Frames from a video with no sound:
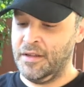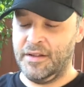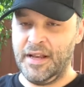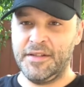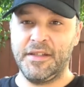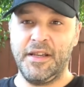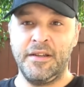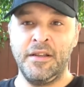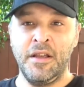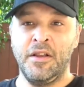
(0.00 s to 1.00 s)
And that's
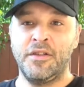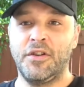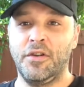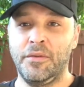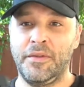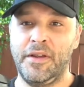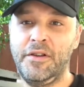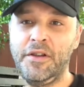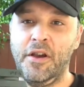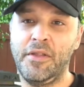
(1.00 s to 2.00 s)
it. So there
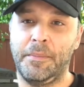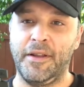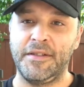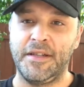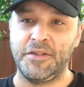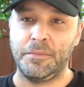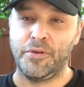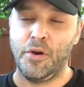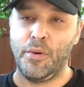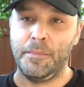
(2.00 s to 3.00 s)
you go, the PlayStation
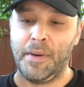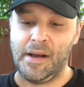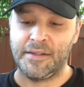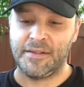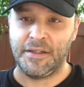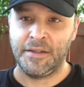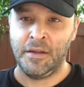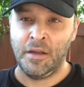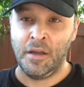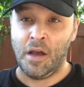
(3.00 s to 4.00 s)
Pro unboxing.
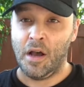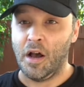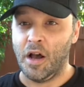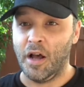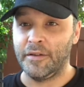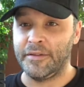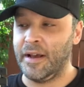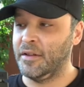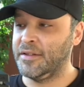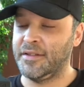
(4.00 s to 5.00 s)

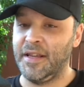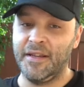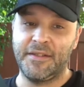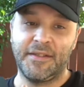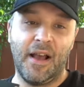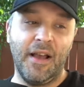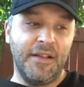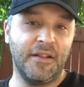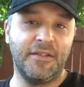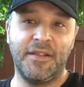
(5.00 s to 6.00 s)
Now let's take a
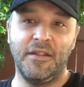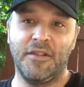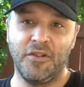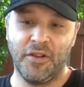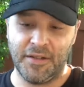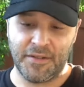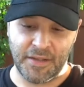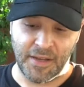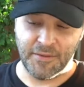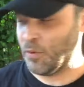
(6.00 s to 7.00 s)
size. Let's look at
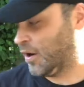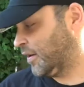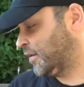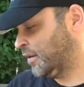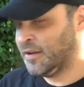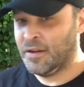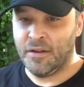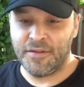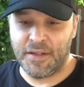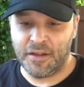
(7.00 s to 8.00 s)
size-wise.
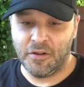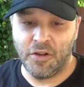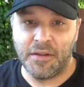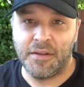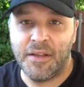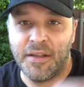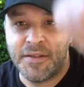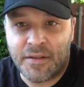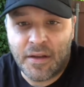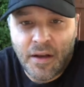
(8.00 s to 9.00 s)
Let's take a look at
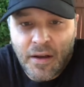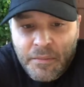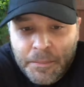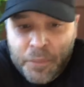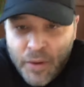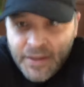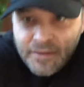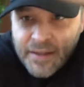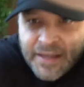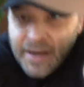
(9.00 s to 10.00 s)
this. Point